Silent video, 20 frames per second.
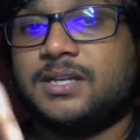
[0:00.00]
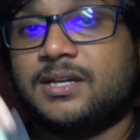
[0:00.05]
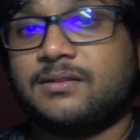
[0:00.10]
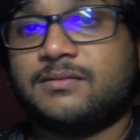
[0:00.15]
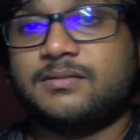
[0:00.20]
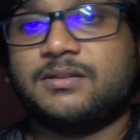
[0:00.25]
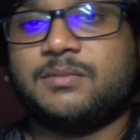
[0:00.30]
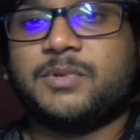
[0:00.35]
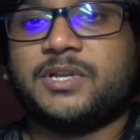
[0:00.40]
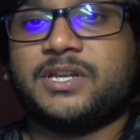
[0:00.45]

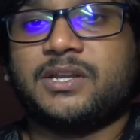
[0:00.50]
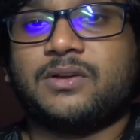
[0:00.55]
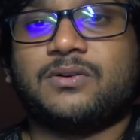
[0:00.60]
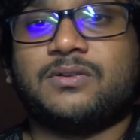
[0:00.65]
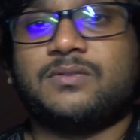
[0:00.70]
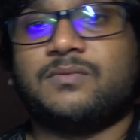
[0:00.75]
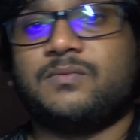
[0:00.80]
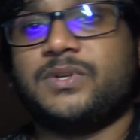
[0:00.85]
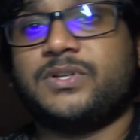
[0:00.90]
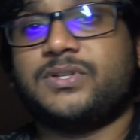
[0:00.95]
depending on
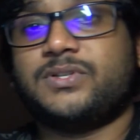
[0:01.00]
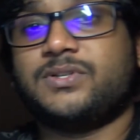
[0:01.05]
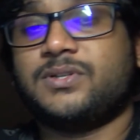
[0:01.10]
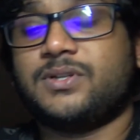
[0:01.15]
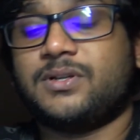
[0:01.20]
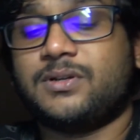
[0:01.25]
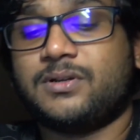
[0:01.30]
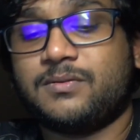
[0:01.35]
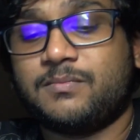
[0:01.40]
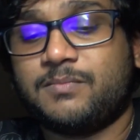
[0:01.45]
which
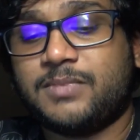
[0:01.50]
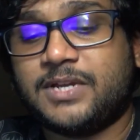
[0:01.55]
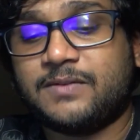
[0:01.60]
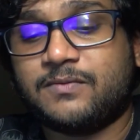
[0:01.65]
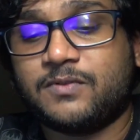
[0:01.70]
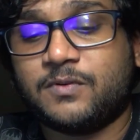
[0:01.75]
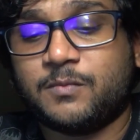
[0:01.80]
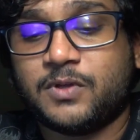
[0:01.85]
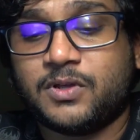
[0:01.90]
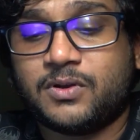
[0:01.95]

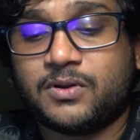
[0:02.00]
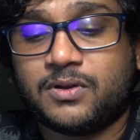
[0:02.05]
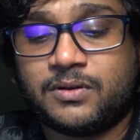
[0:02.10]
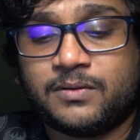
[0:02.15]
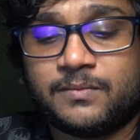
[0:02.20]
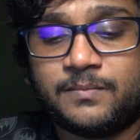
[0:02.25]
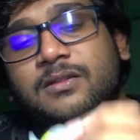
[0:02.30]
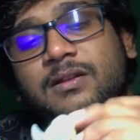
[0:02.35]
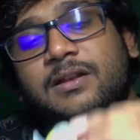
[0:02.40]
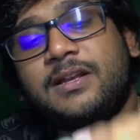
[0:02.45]
platform you're on.
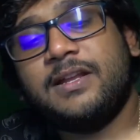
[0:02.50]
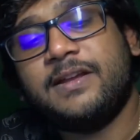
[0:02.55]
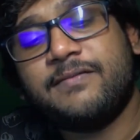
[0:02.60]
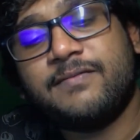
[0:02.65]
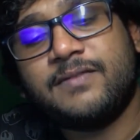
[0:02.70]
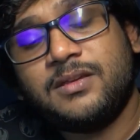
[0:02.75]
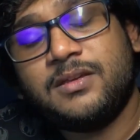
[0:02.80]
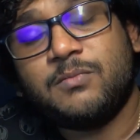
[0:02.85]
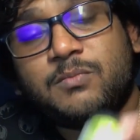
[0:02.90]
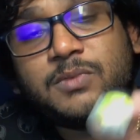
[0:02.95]
The
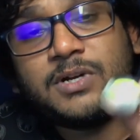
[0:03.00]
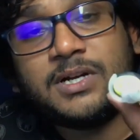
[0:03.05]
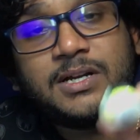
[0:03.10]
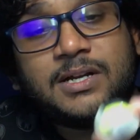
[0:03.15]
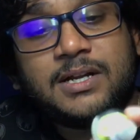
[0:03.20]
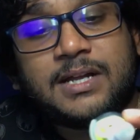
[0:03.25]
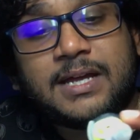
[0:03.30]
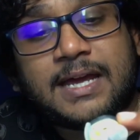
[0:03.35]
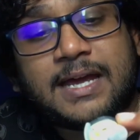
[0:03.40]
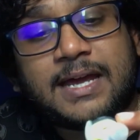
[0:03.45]
left earbud
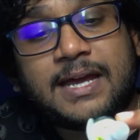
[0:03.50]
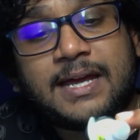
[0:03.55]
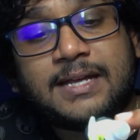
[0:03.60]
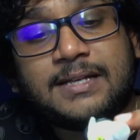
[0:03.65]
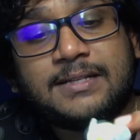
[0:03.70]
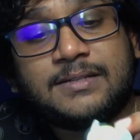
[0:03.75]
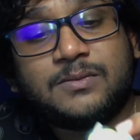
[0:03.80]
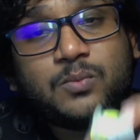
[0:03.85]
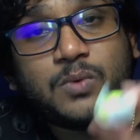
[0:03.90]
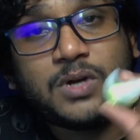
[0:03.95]

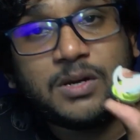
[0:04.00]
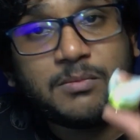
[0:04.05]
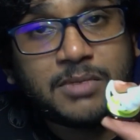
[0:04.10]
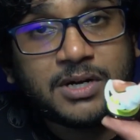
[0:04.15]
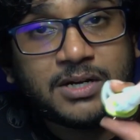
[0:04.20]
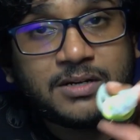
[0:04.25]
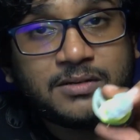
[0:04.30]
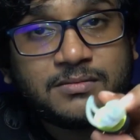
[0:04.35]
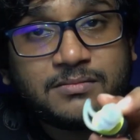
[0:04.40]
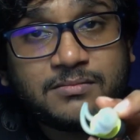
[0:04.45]
has one
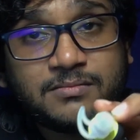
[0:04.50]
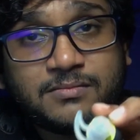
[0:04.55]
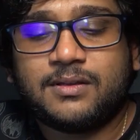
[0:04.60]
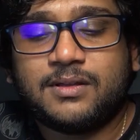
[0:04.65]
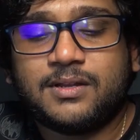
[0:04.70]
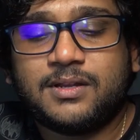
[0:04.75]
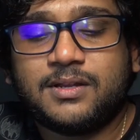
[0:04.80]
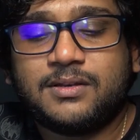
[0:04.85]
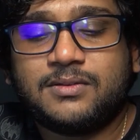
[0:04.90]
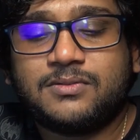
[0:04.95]
button.
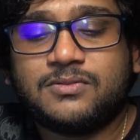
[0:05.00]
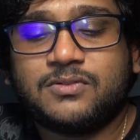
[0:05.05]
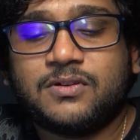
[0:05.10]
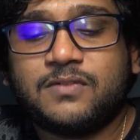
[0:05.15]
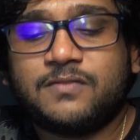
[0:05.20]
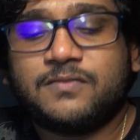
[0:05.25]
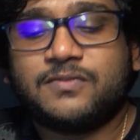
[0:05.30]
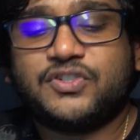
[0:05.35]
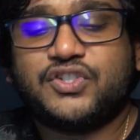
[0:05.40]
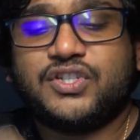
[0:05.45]
It sort
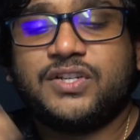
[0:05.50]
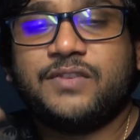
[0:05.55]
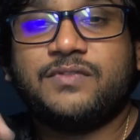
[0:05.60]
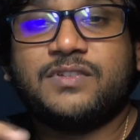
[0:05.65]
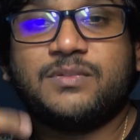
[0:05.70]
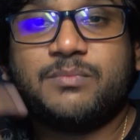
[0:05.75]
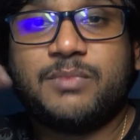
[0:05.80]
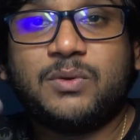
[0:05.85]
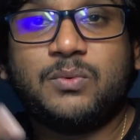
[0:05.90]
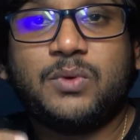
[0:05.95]
of
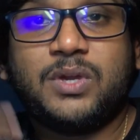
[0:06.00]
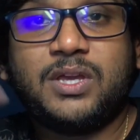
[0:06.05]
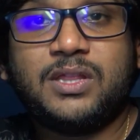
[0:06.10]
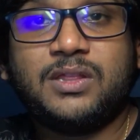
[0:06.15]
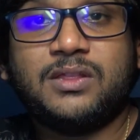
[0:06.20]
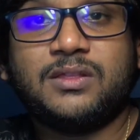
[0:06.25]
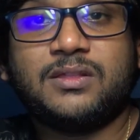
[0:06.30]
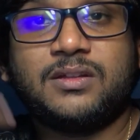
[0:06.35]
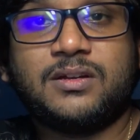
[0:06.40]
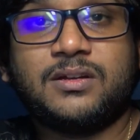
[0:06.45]
shifts
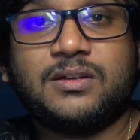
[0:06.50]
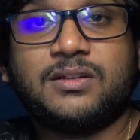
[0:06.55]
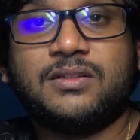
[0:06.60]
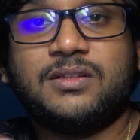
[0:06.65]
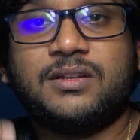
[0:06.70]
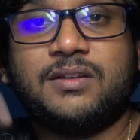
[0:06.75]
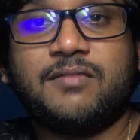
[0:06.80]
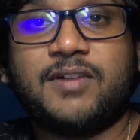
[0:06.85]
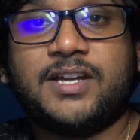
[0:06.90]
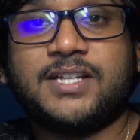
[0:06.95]
between
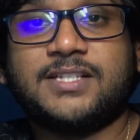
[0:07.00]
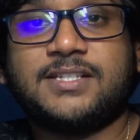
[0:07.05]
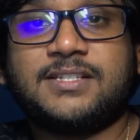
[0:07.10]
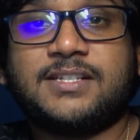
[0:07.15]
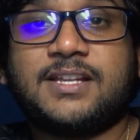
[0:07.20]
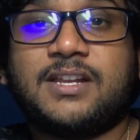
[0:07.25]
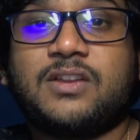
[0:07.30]
the devices that